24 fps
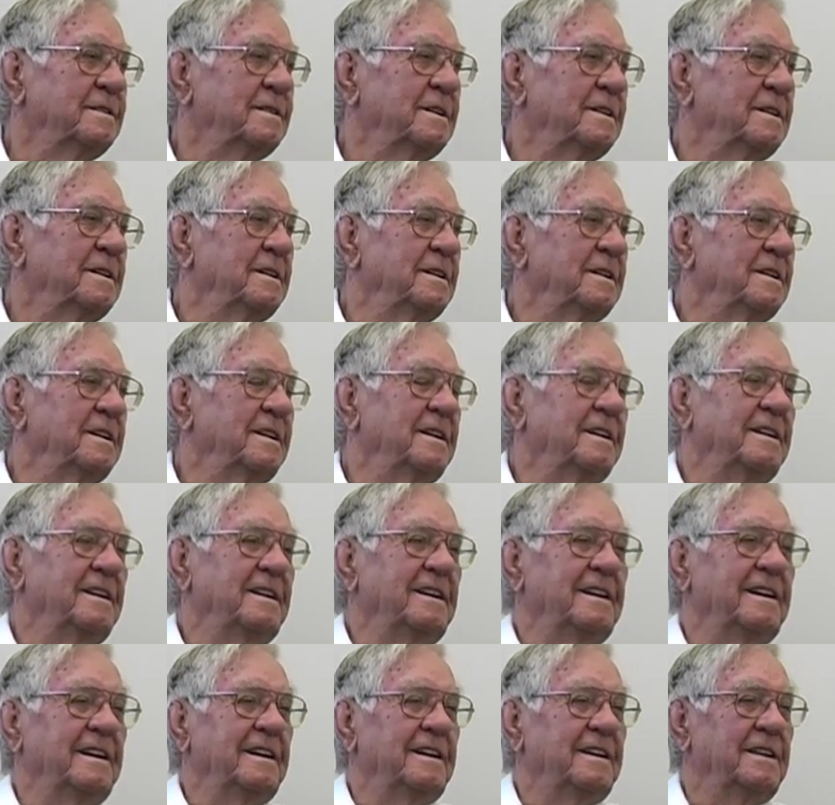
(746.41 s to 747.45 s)
Oh.
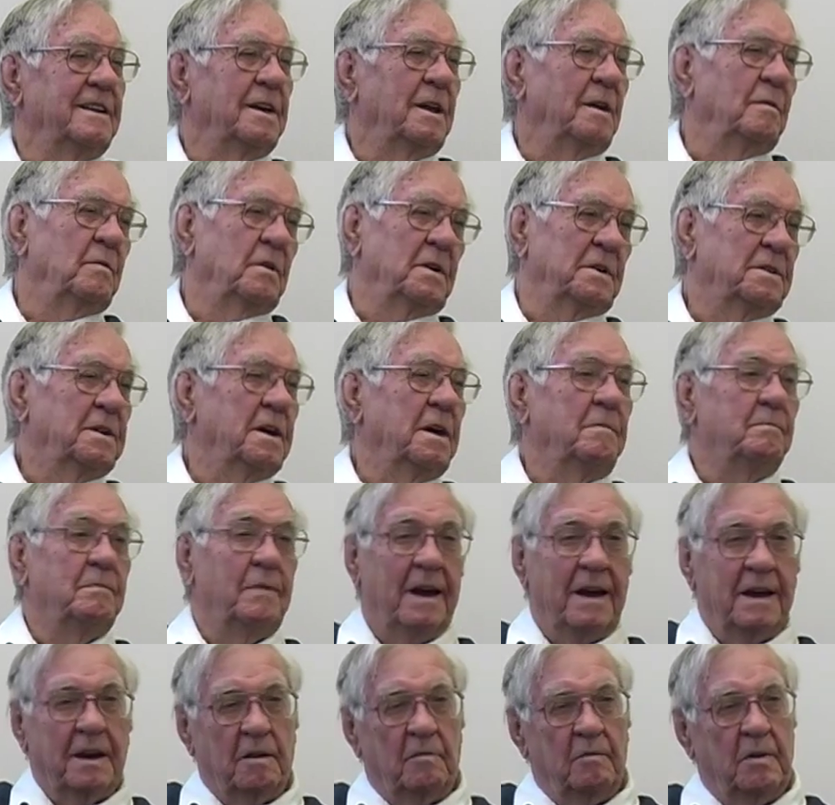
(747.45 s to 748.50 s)
And then when it came
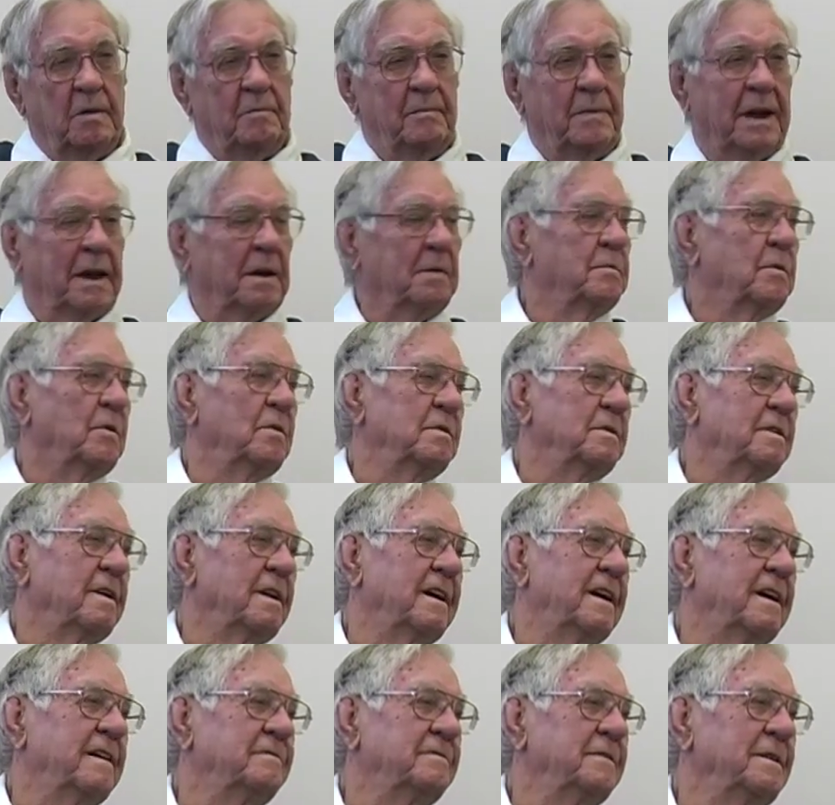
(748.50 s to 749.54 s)
back, I went back aboard to
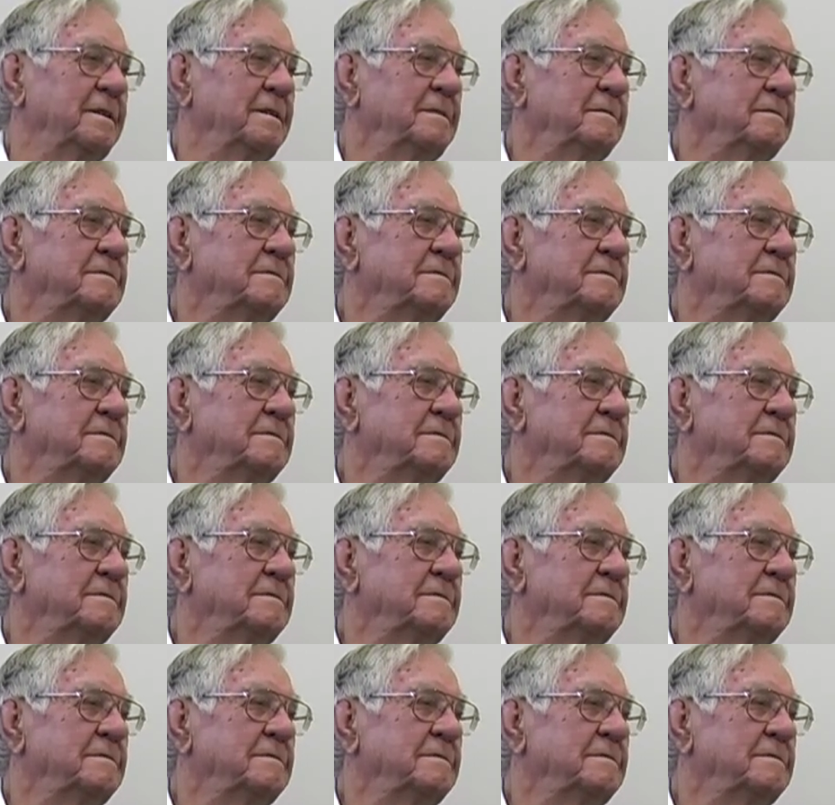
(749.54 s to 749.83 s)
Laffey.